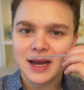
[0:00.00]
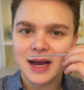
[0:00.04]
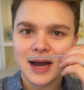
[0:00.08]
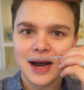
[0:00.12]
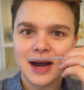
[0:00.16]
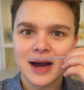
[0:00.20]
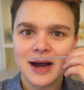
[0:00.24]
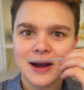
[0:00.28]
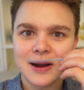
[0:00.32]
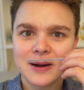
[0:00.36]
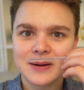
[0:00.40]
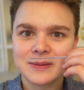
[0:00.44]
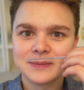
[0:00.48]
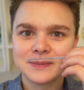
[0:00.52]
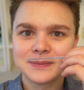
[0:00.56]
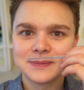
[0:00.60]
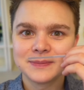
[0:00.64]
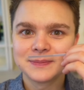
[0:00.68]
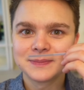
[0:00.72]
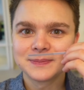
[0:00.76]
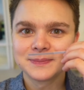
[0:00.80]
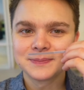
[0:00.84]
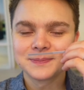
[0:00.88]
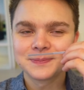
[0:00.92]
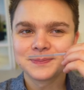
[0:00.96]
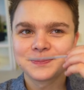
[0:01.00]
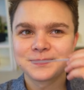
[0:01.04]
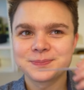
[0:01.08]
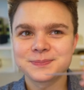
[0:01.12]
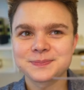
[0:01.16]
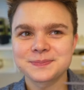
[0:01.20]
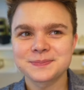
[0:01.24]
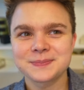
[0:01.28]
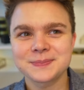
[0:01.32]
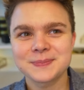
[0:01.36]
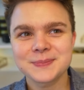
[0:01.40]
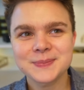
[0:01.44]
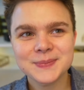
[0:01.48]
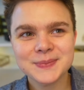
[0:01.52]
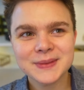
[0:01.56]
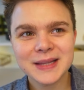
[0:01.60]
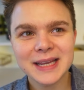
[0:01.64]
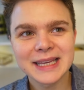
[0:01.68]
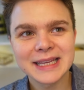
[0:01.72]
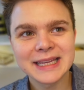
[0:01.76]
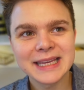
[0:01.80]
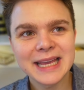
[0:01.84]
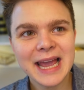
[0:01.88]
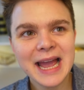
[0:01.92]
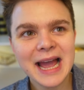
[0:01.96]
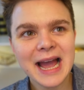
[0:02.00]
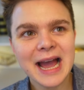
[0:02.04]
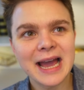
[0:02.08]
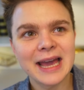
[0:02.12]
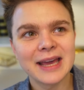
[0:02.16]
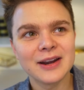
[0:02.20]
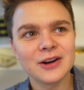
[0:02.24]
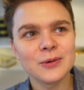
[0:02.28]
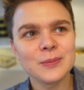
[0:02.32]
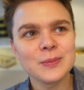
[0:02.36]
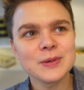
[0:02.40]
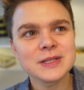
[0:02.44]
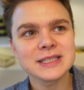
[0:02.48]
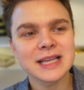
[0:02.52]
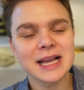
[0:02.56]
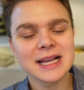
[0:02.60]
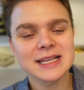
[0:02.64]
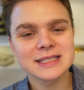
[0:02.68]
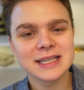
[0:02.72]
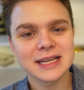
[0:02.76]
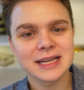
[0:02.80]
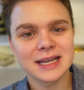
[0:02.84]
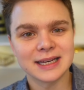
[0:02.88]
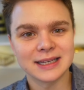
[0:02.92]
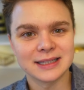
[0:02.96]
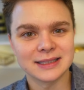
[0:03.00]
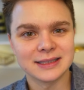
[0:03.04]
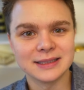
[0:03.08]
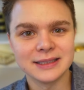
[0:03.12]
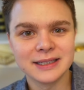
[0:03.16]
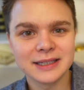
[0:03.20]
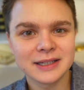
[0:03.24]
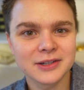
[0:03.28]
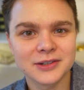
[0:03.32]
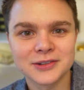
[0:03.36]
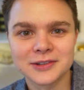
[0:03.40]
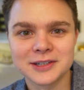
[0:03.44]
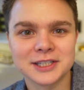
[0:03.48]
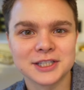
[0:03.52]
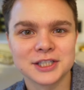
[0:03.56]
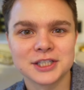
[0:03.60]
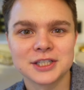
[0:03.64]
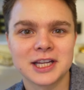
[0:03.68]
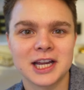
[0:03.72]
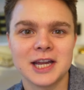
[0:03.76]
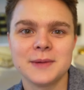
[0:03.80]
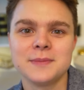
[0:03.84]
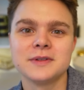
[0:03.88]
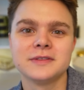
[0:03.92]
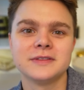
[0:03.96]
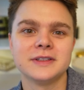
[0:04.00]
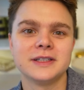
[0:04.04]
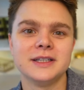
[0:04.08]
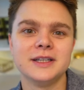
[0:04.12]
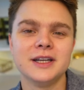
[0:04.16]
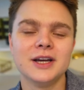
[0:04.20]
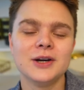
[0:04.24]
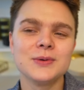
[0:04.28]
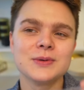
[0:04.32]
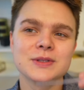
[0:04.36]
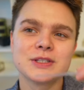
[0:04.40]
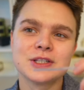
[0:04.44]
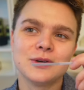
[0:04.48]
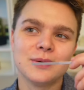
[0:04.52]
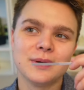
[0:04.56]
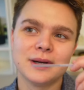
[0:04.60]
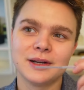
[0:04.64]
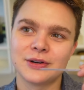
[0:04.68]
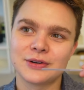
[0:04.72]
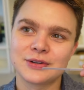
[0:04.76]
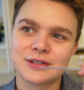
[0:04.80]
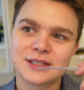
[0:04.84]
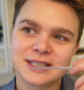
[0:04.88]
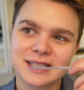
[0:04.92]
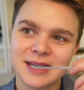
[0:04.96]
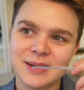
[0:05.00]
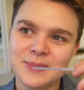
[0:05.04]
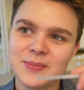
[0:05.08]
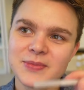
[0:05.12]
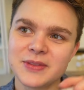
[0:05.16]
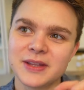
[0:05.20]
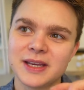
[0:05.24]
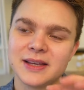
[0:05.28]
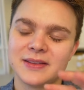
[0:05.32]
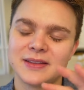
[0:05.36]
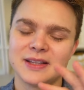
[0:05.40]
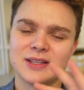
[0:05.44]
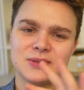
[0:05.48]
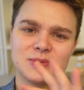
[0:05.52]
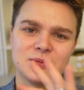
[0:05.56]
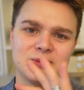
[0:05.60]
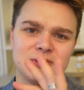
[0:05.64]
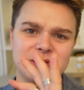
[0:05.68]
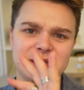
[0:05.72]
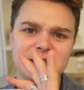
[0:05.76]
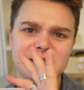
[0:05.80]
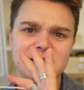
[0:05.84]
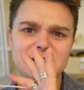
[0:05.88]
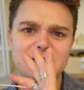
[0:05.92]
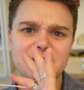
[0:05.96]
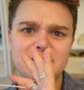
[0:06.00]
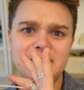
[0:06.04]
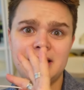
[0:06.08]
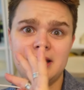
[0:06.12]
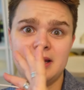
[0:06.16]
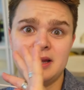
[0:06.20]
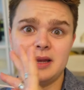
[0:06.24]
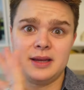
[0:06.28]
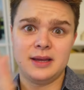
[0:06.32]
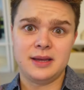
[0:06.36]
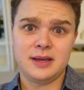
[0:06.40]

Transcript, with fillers: Um, yeah, it almost has like a licorice type of a note to it or something that's really